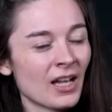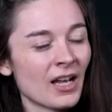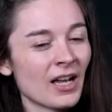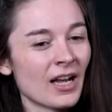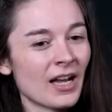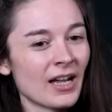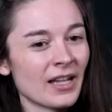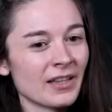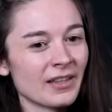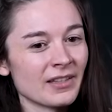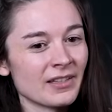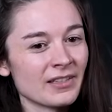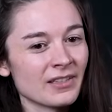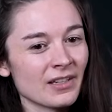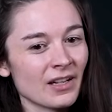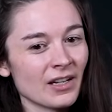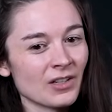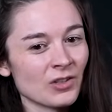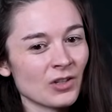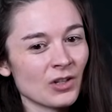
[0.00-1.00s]
And
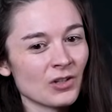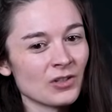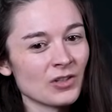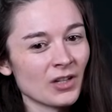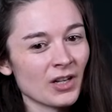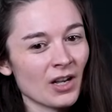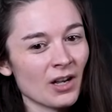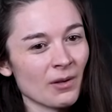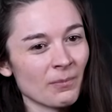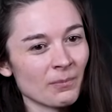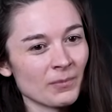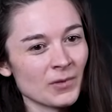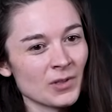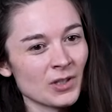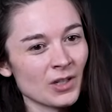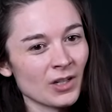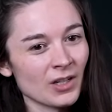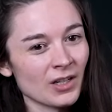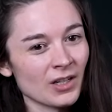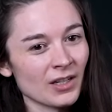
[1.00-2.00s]
I chose to come
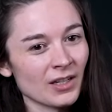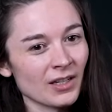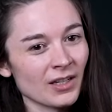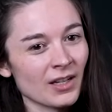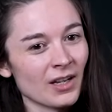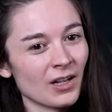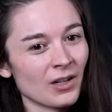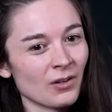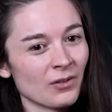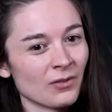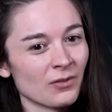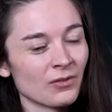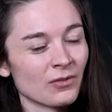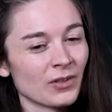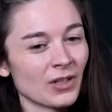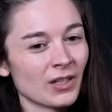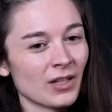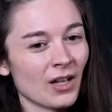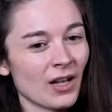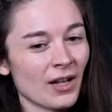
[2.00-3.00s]
to kind of
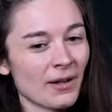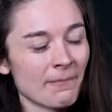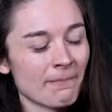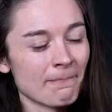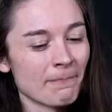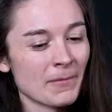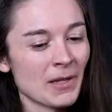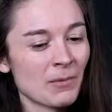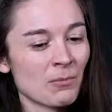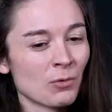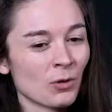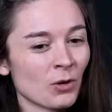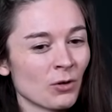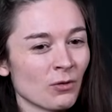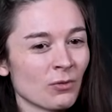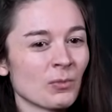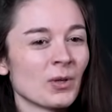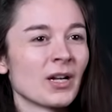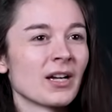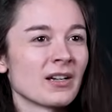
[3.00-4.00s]

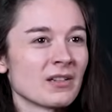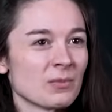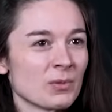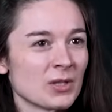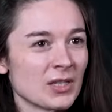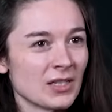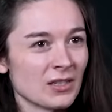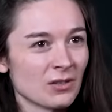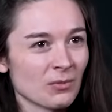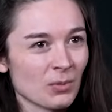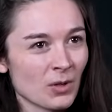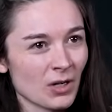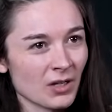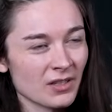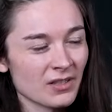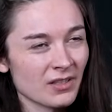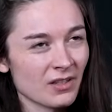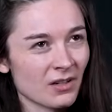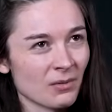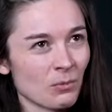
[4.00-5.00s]
improve my expertise of
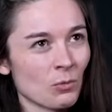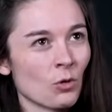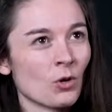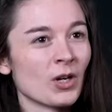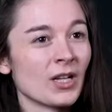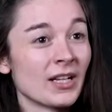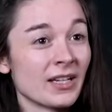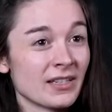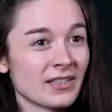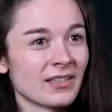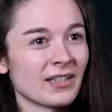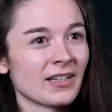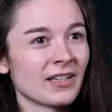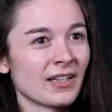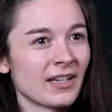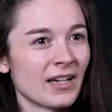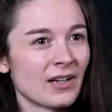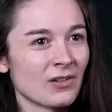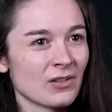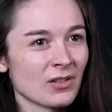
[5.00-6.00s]
Pakistan more
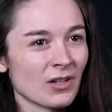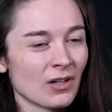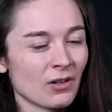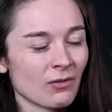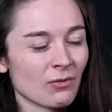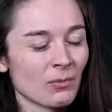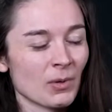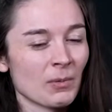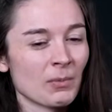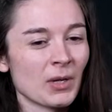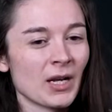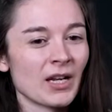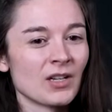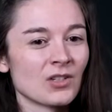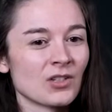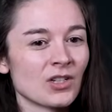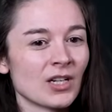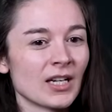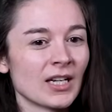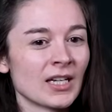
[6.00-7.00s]
holistically outside of my
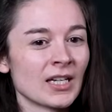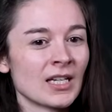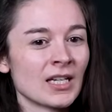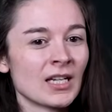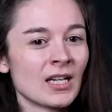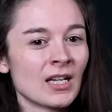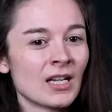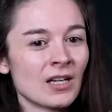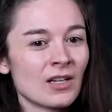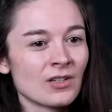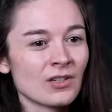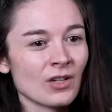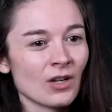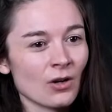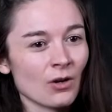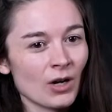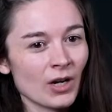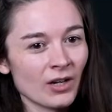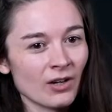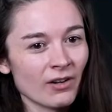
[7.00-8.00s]
PhD.
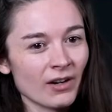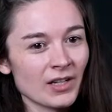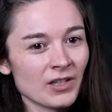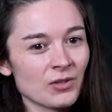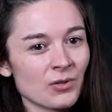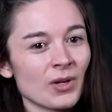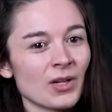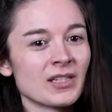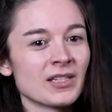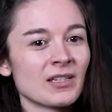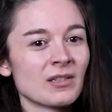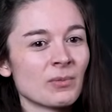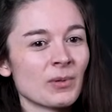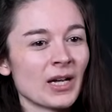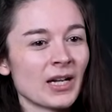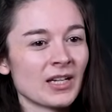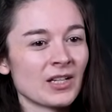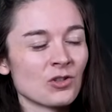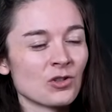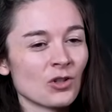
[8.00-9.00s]
So I graduated
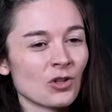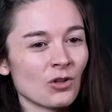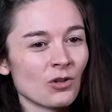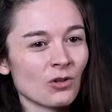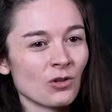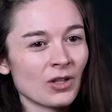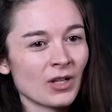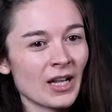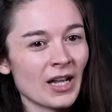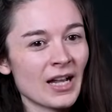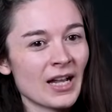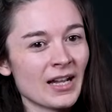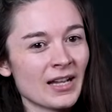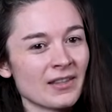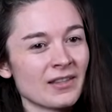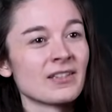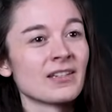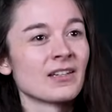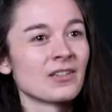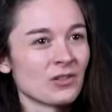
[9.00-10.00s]
back in June,
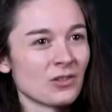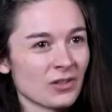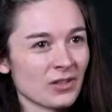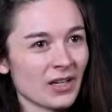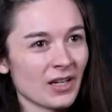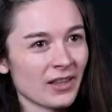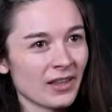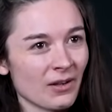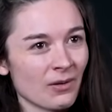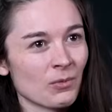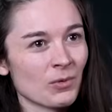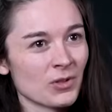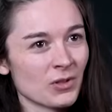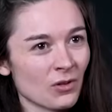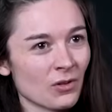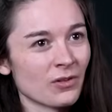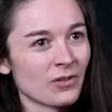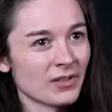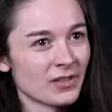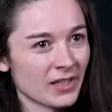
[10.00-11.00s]
and as you say, that was
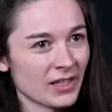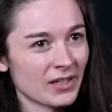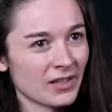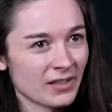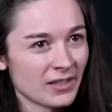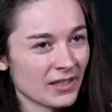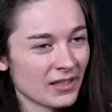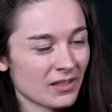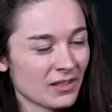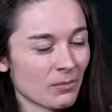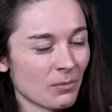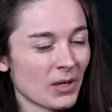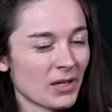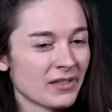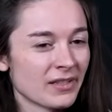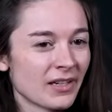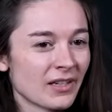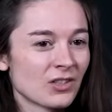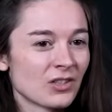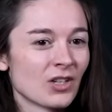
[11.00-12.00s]
on Zia's
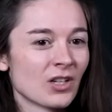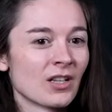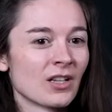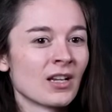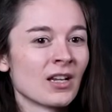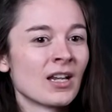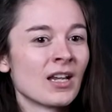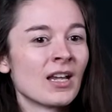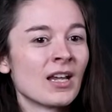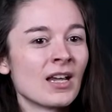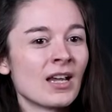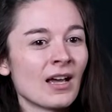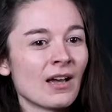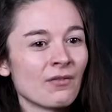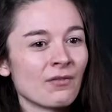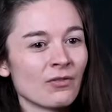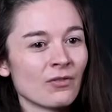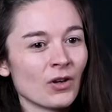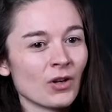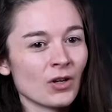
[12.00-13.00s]
Islamization
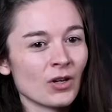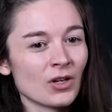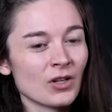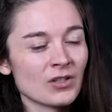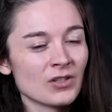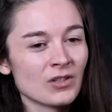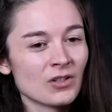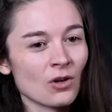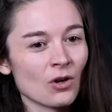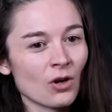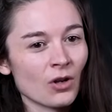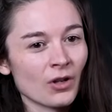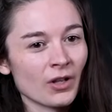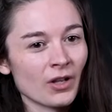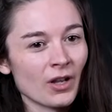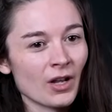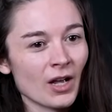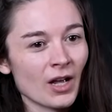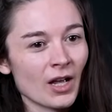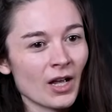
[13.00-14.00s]
and focused on
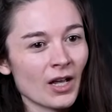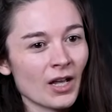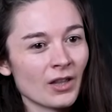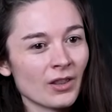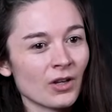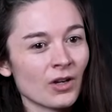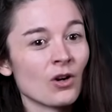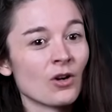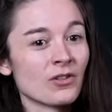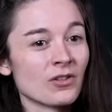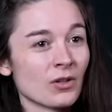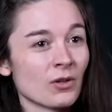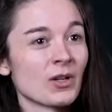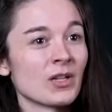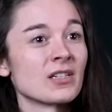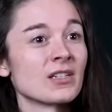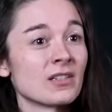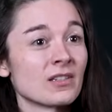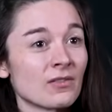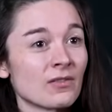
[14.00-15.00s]
the
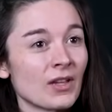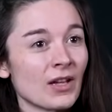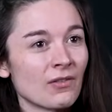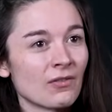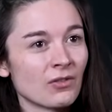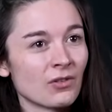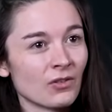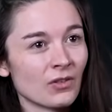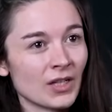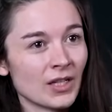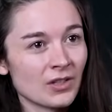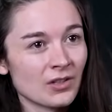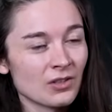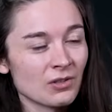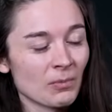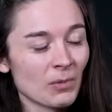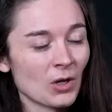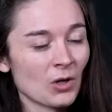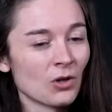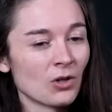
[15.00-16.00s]
consequences of that for religious
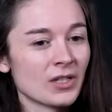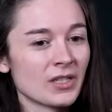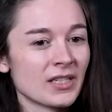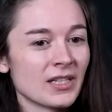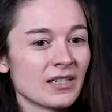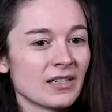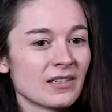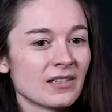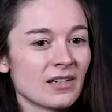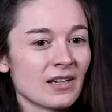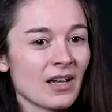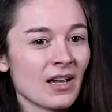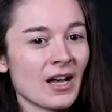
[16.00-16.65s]
minorities.